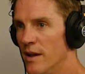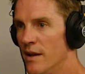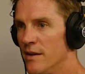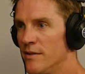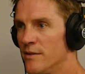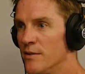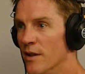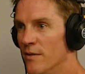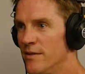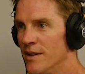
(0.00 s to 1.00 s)
And I'd
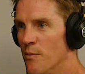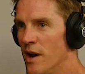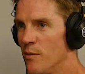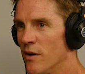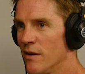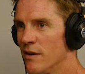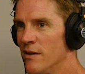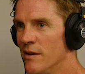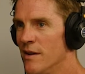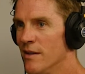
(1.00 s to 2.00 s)
love to see a bike park,
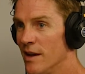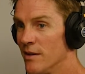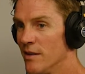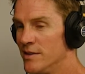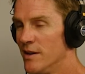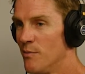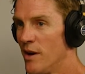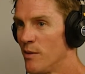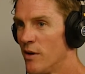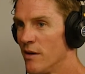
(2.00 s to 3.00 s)
like a legit
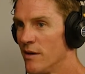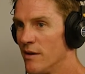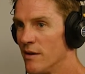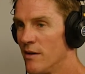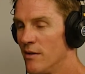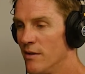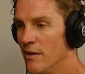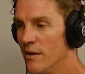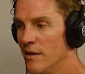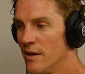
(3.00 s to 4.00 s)
bike park. Called,
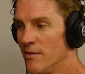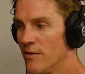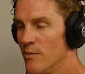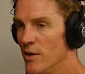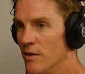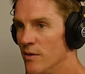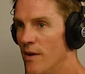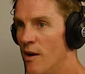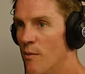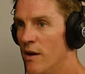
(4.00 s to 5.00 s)
like, if you're familiar with
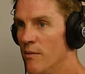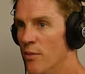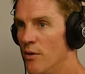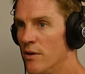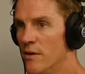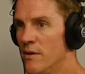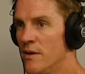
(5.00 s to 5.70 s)
Valmont, Boulder.